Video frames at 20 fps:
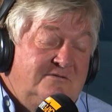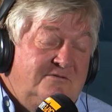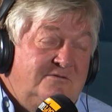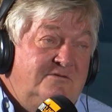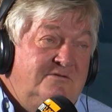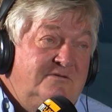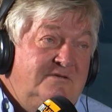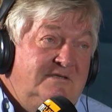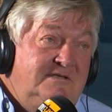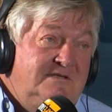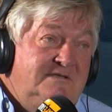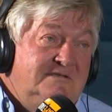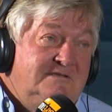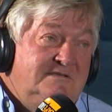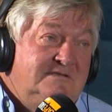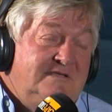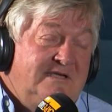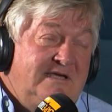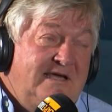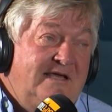all
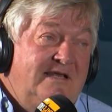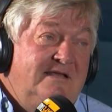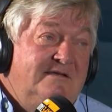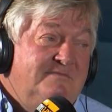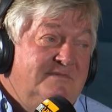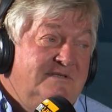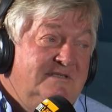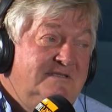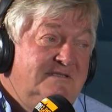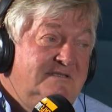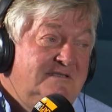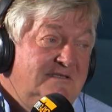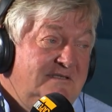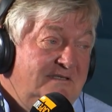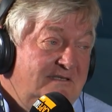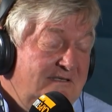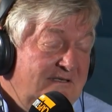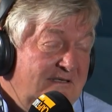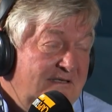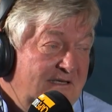the elements
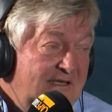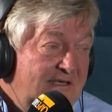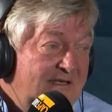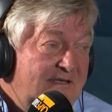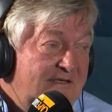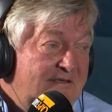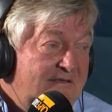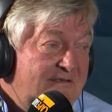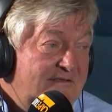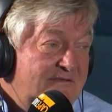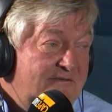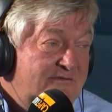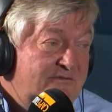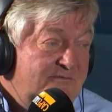in it